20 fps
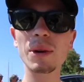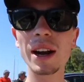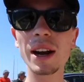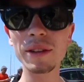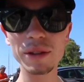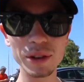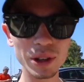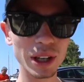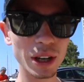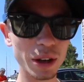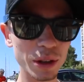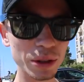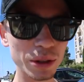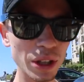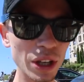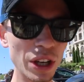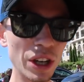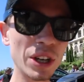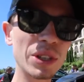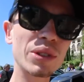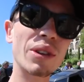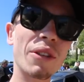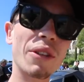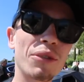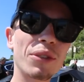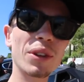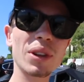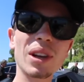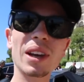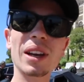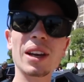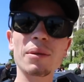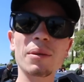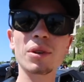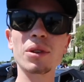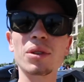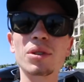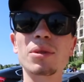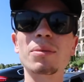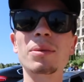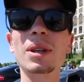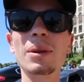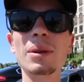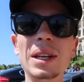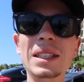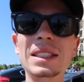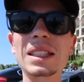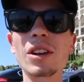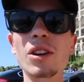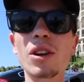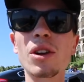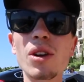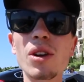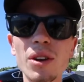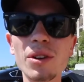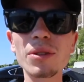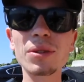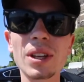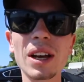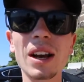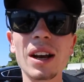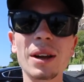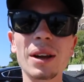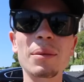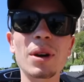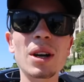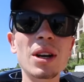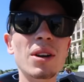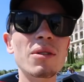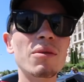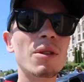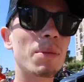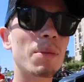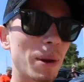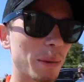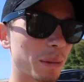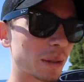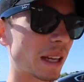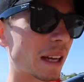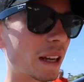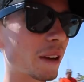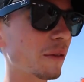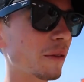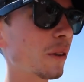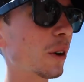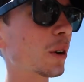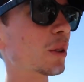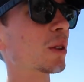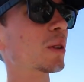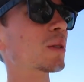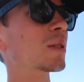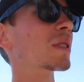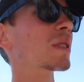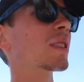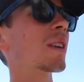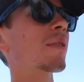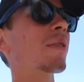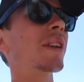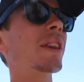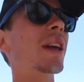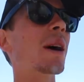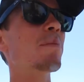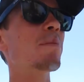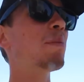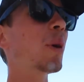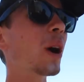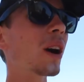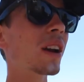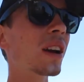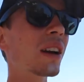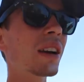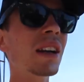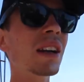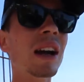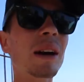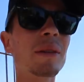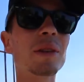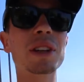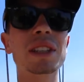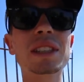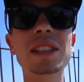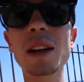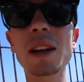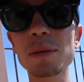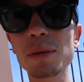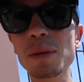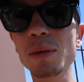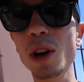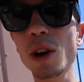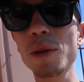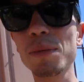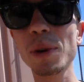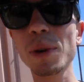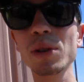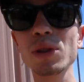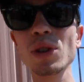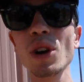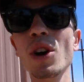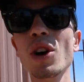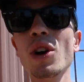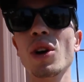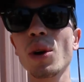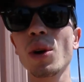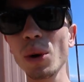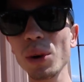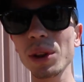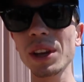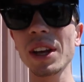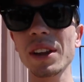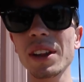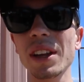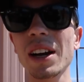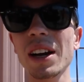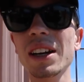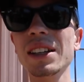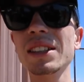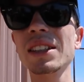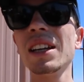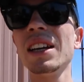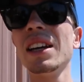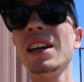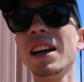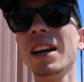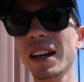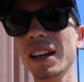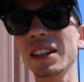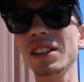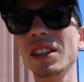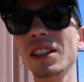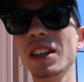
wherever it goes. So I feel like I'm going to be wasting a lot of time with people taking photos and stuff like that. But I'm gonna set up some GoPros, call the other guys, and get